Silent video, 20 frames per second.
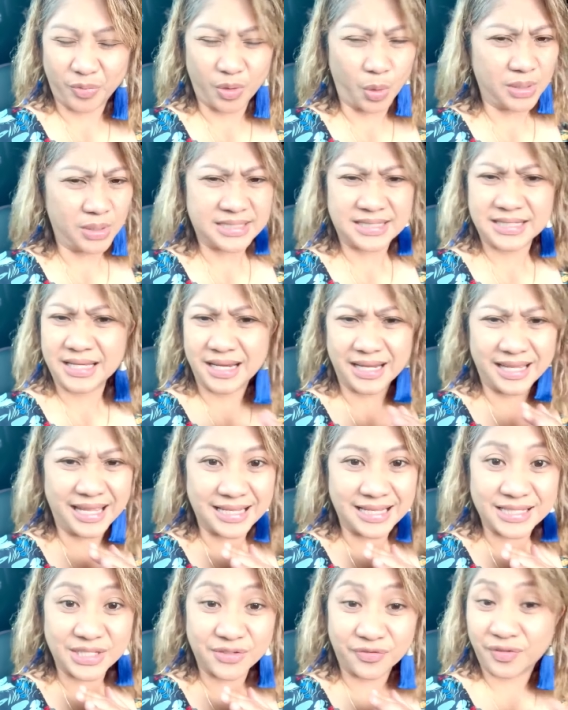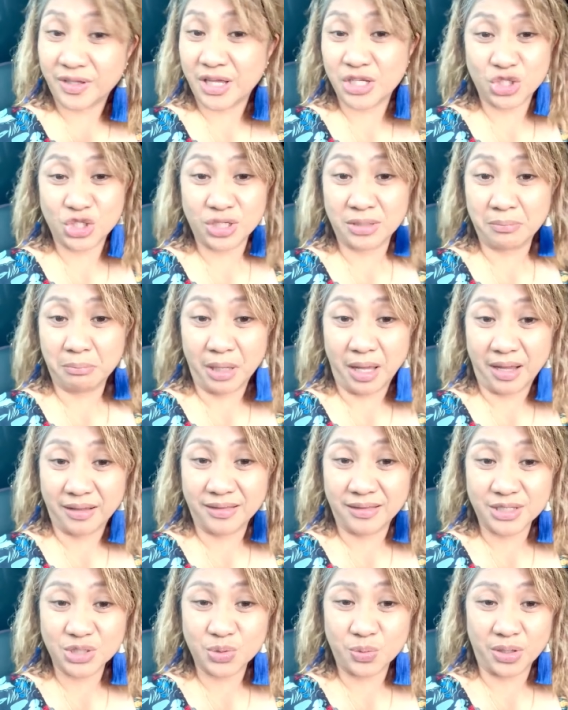for it's not against flesh and blood,
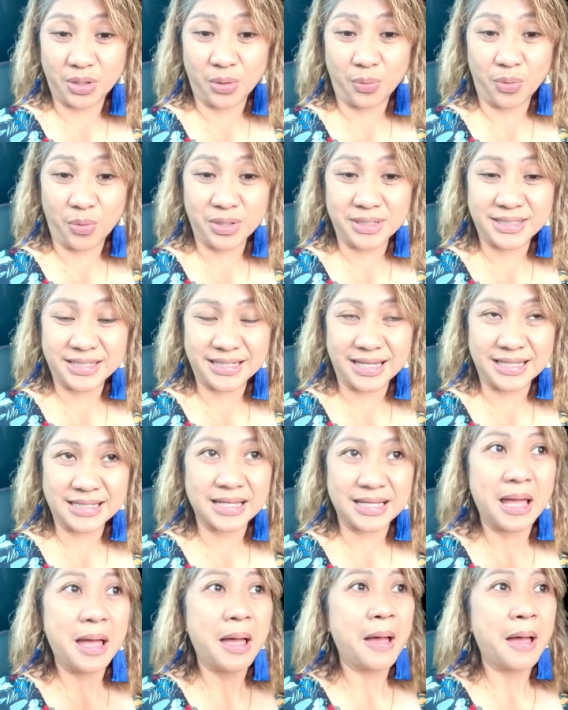that's what the word says,